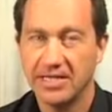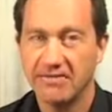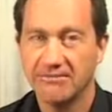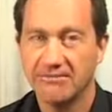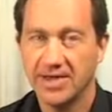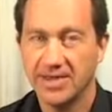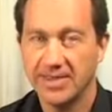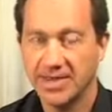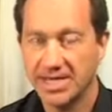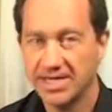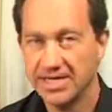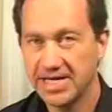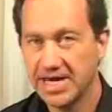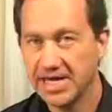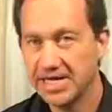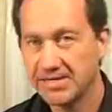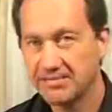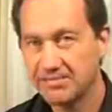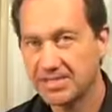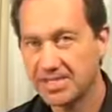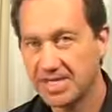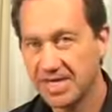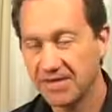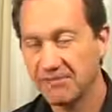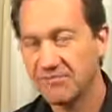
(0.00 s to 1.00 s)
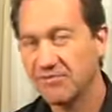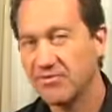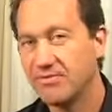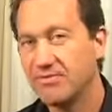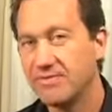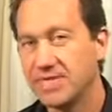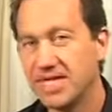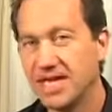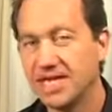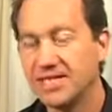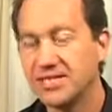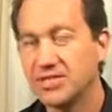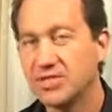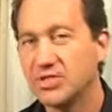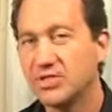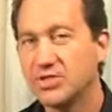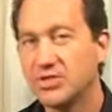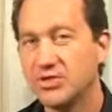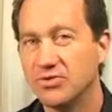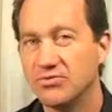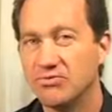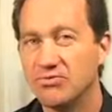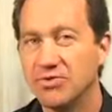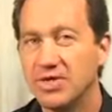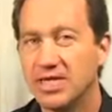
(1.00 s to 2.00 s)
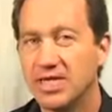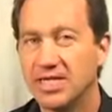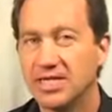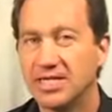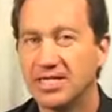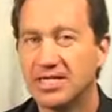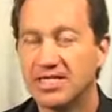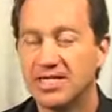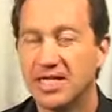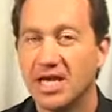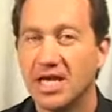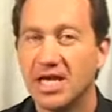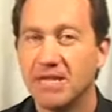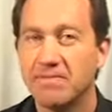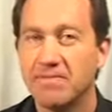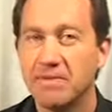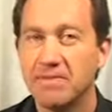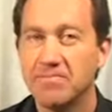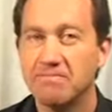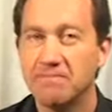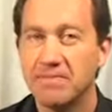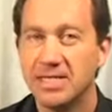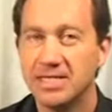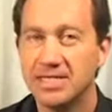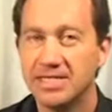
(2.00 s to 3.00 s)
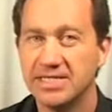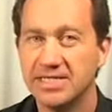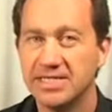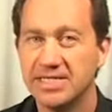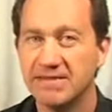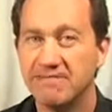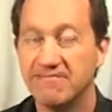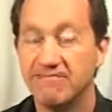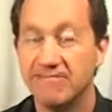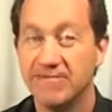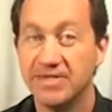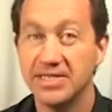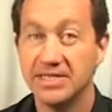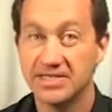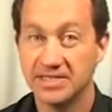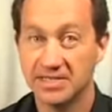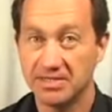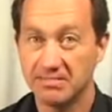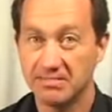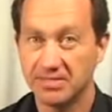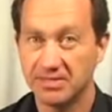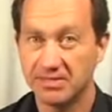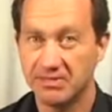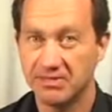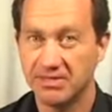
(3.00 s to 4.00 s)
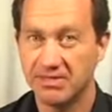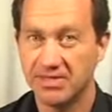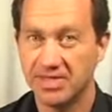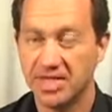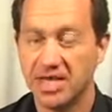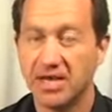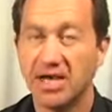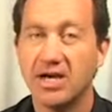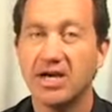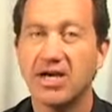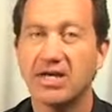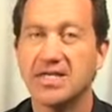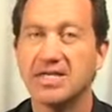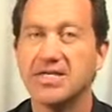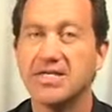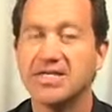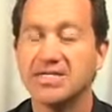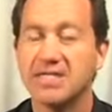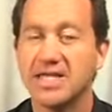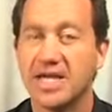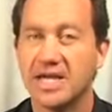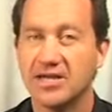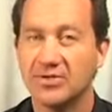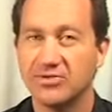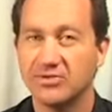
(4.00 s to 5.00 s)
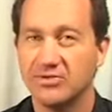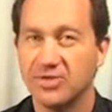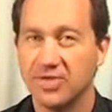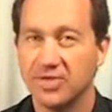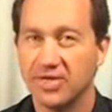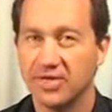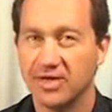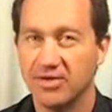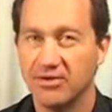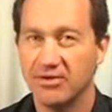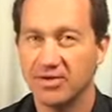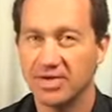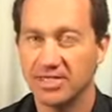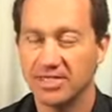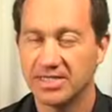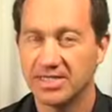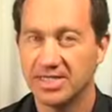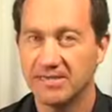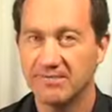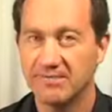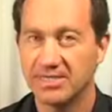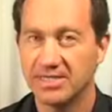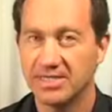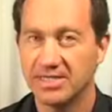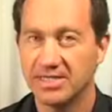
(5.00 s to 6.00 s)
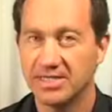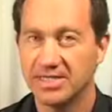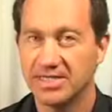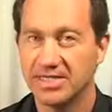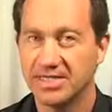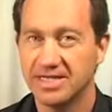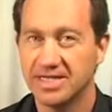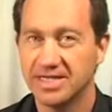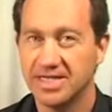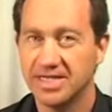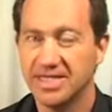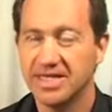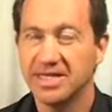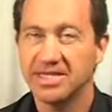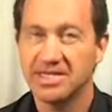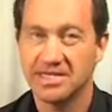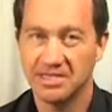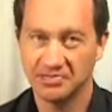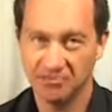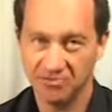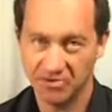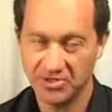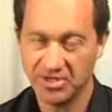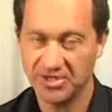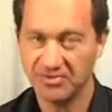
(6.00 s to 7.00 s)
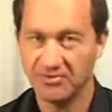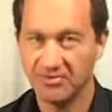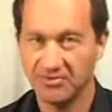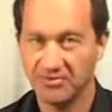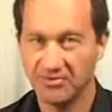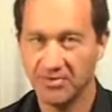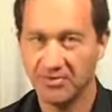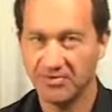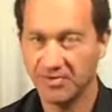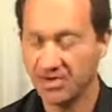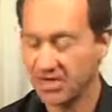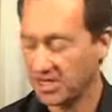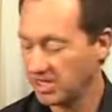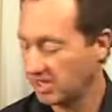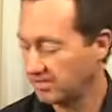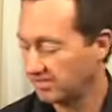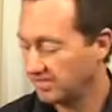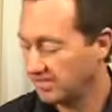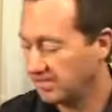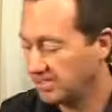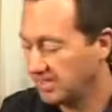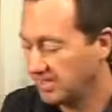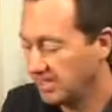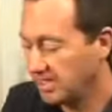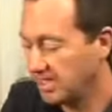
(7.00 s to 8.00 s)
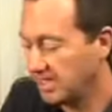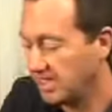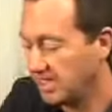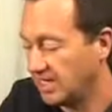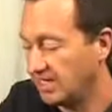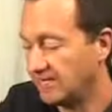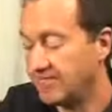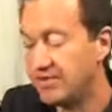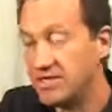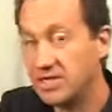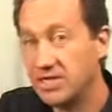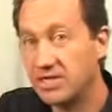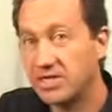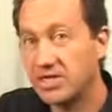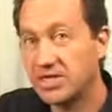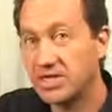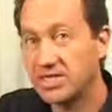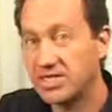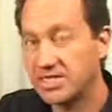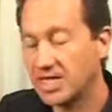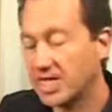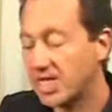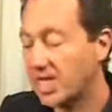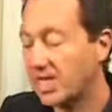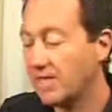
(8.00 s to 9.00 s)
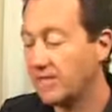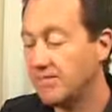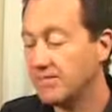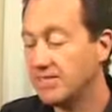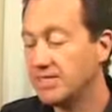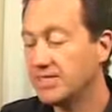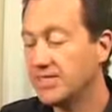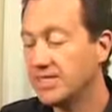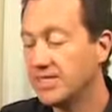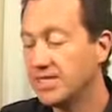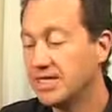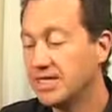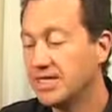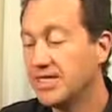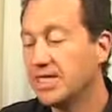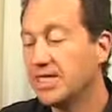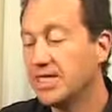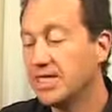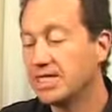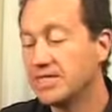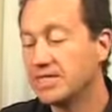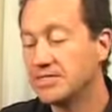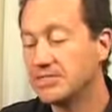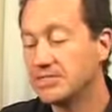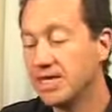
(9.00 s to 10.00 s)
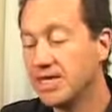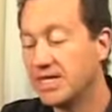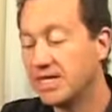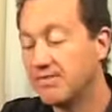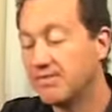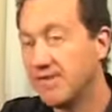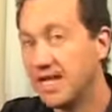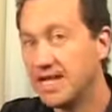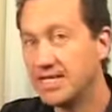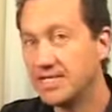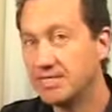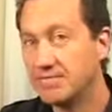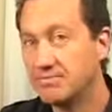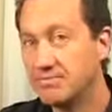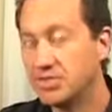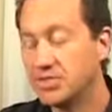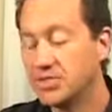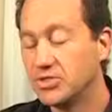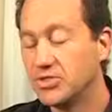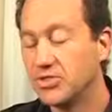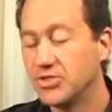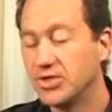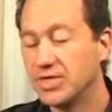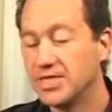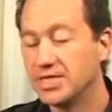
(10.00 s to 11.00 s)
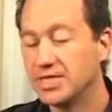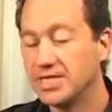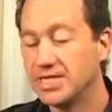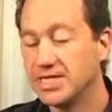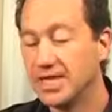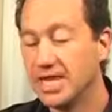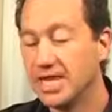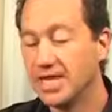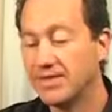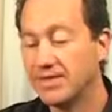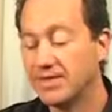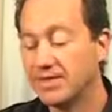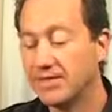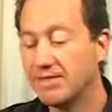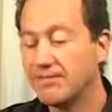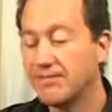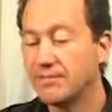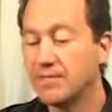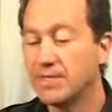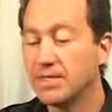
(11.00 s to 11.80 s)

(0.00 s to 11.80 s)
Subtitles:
In fact, their names come from the ancient Greek. Diamond means invincible, the hardest naturally occurring substance. It's the pretty form of carbon. And if you look at diamond, it's made of atoms joined together.